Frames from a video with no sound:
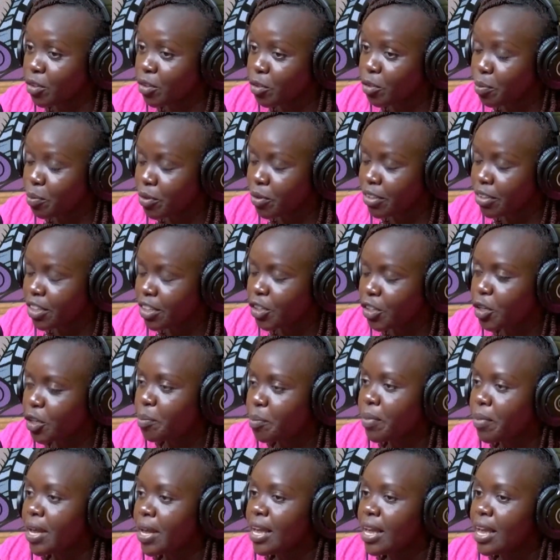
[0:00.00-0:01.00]
on
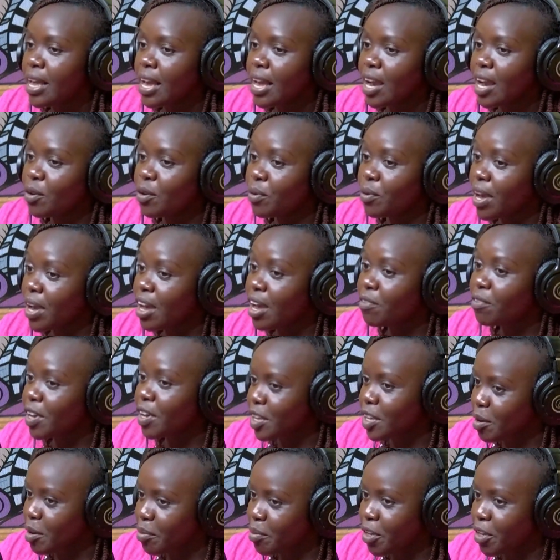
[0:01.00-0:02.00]
sponsorship, and we have
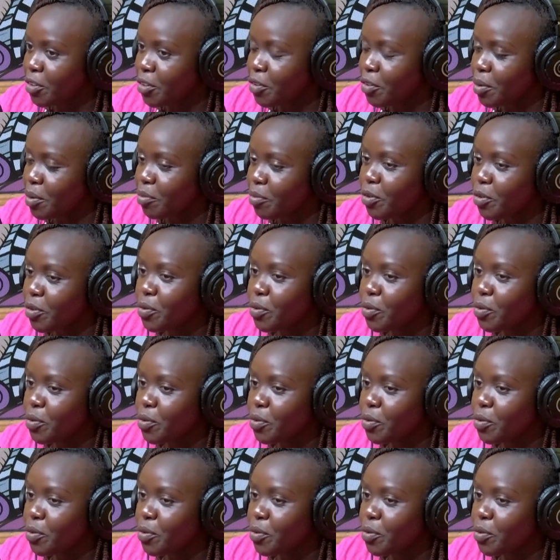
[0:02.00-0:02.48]
Kenya Big Dream.